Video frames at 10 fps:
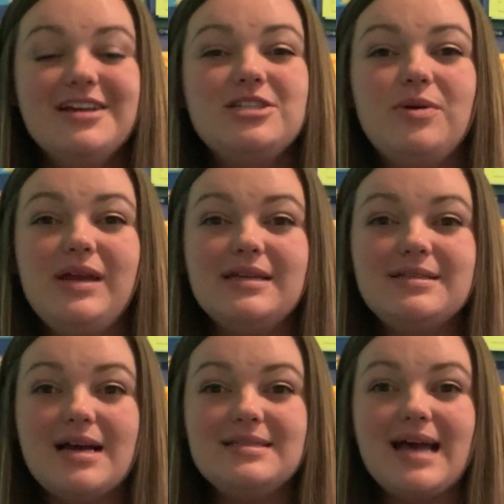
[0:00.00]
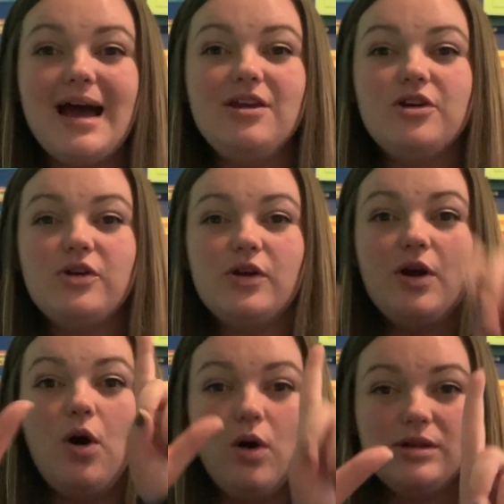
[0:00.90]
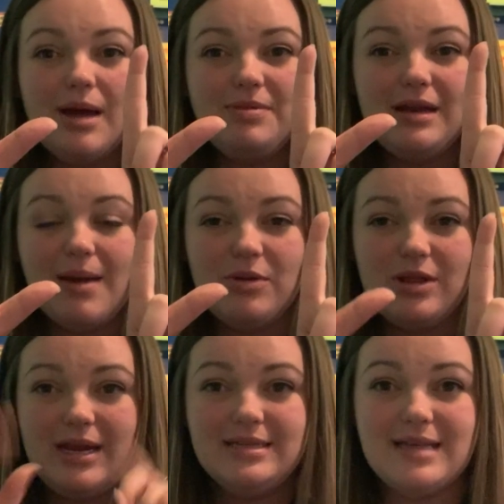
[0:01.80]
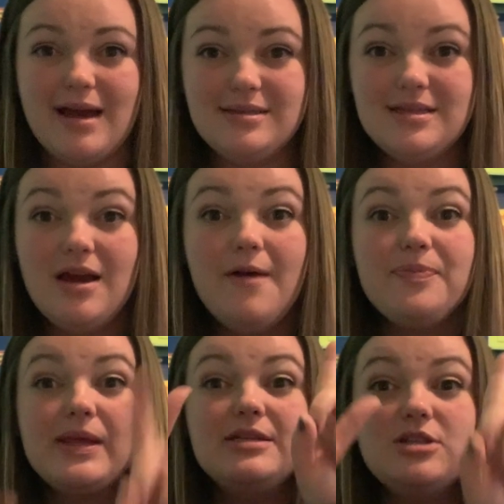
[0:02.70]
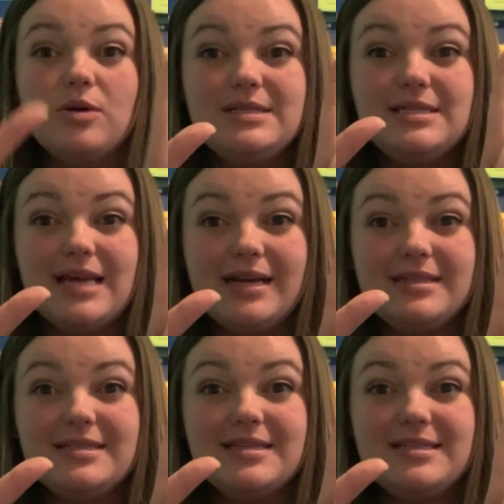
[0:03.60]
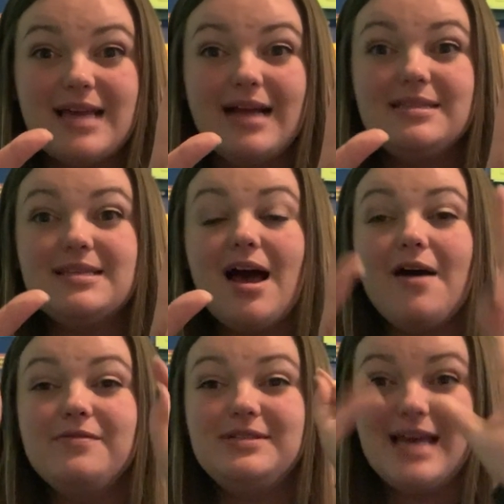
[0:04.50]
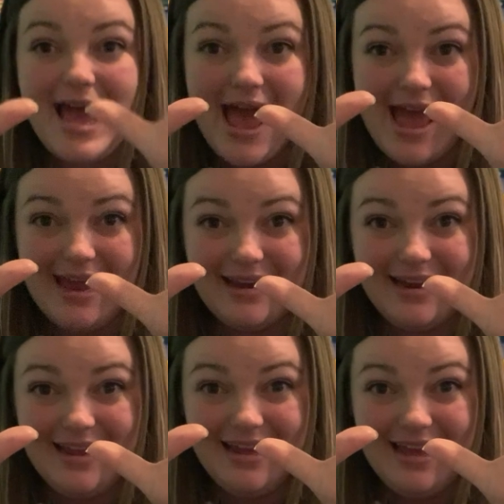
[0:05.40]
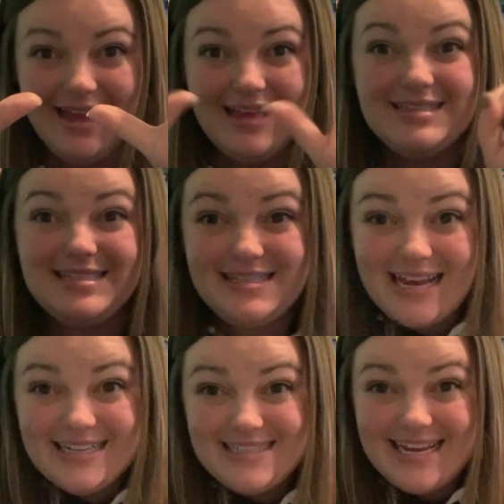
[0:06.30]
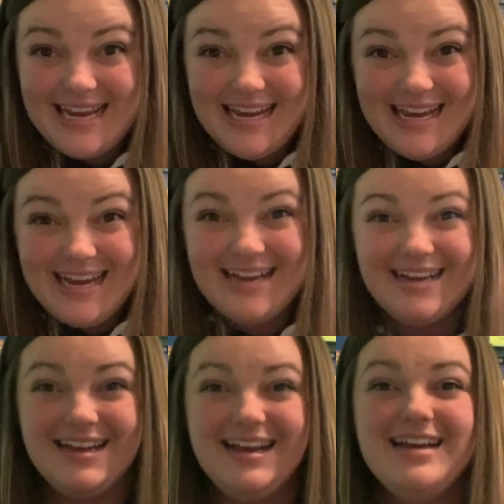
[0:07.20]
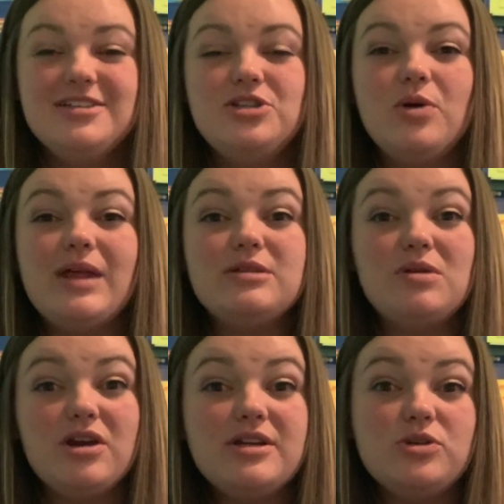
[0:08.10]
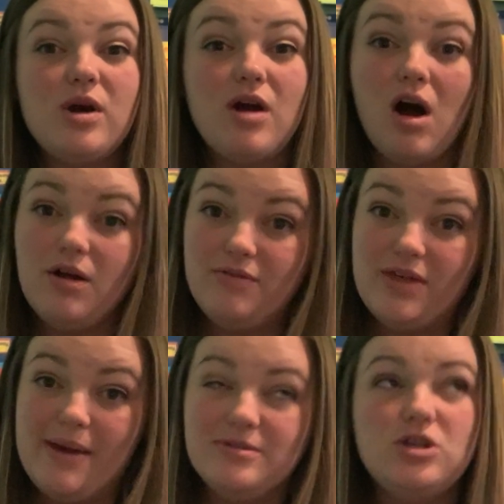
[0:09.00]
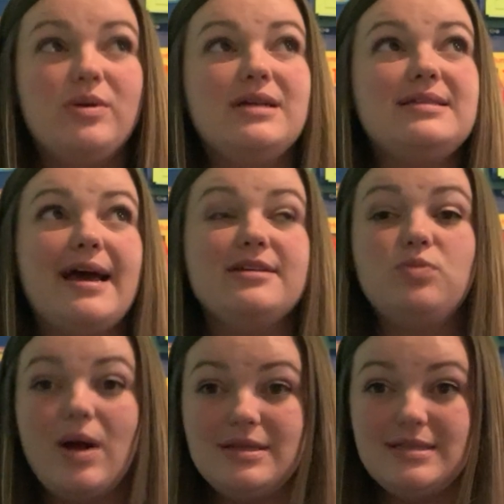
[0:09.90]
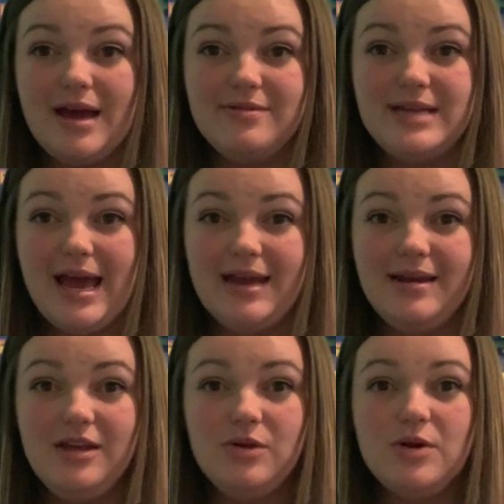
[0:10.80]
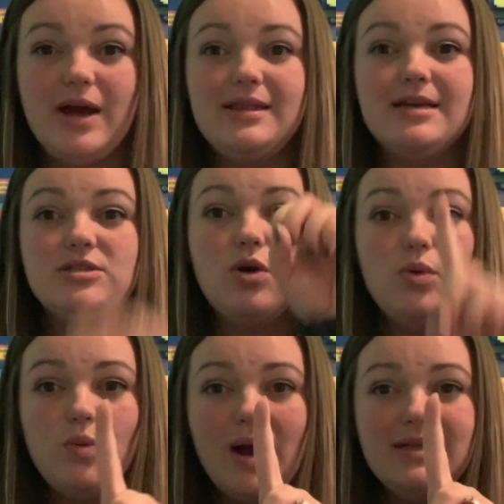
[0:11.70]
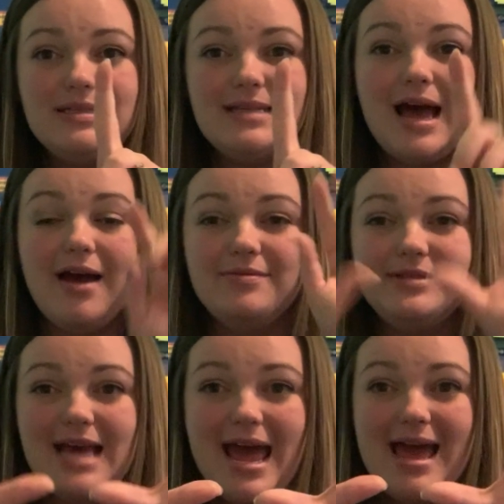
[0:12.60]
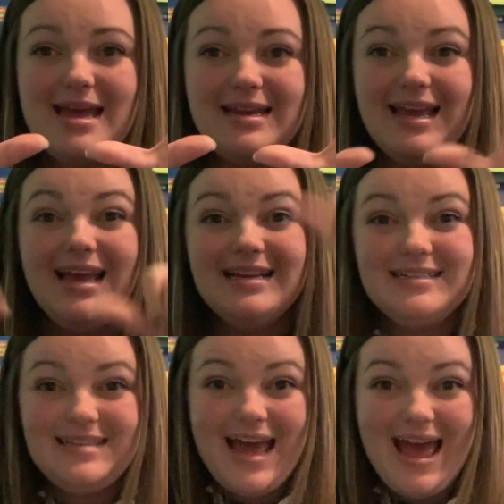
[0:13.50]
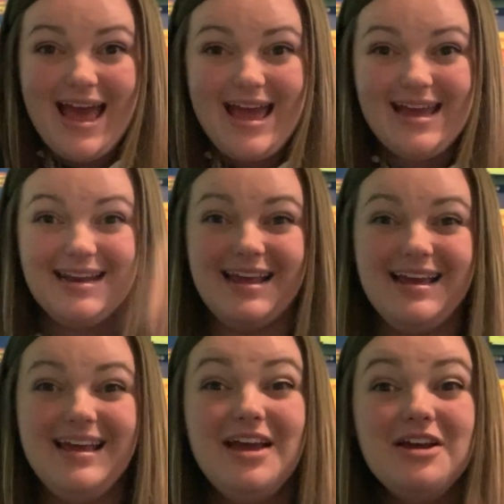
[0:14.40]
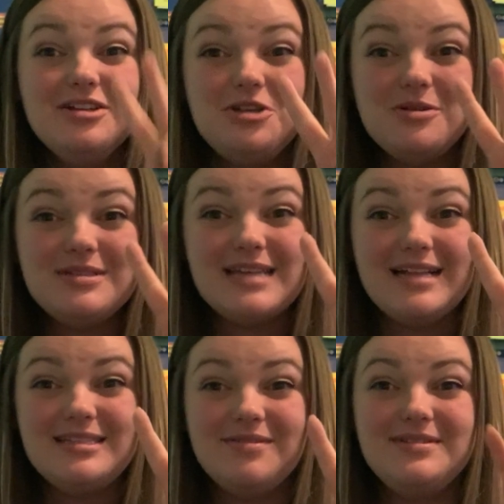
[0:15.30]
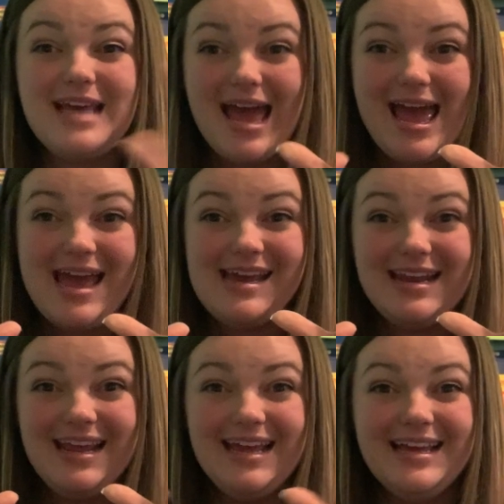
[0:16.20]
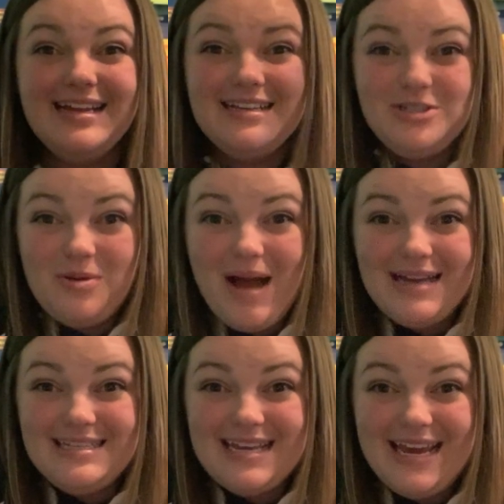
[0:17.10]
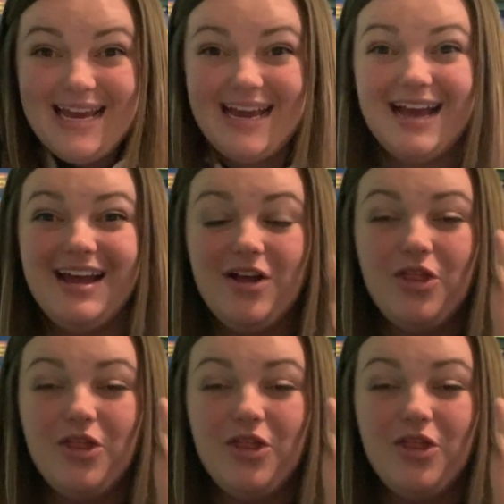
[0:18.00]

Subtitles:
So when he does that, you're going to hold up the number that he says. So 6 sets of 10, 60. So that's what you're going to do on all of them. So when it says 1 set of 10, you go like this. 1 set of 10, 10. 2 sets of 10, 20.